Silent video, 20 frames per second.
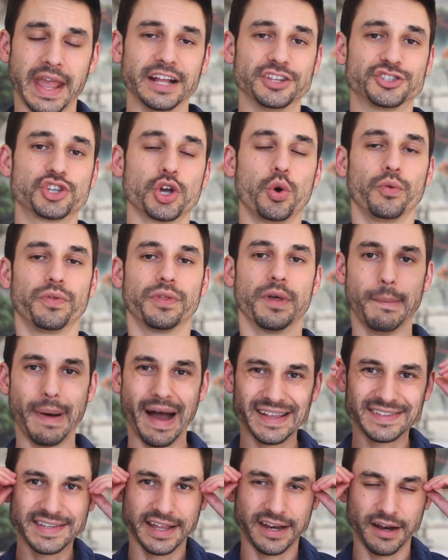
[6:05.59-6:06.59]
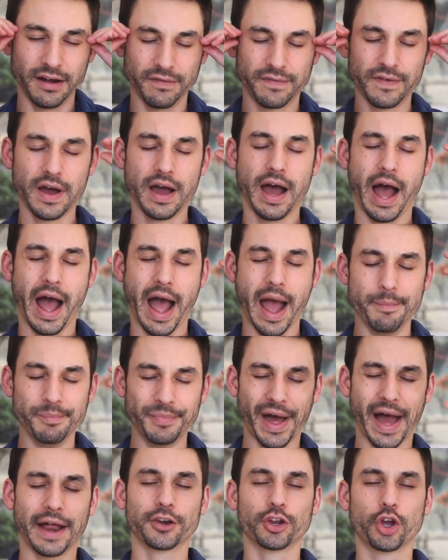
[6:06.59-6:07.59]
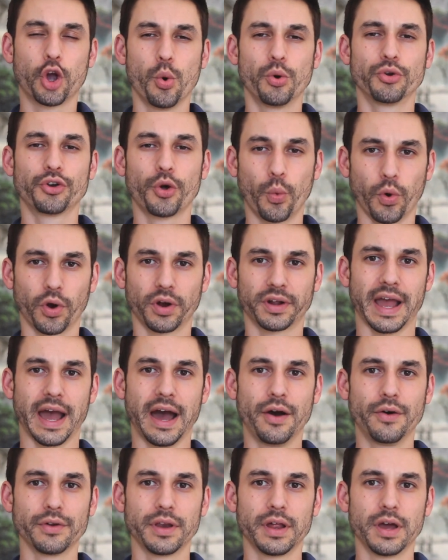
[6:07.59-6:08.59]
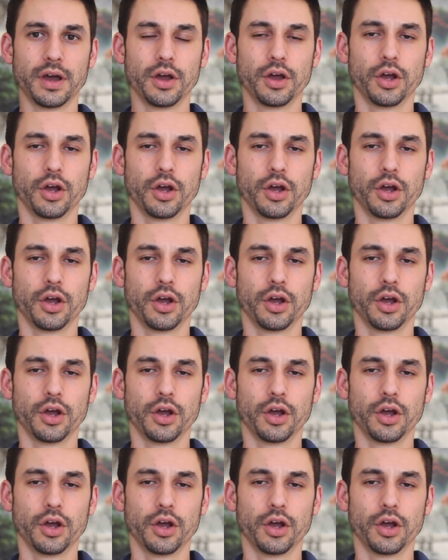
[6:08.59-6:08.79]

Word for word: And so the mindset of I'm not going to work out,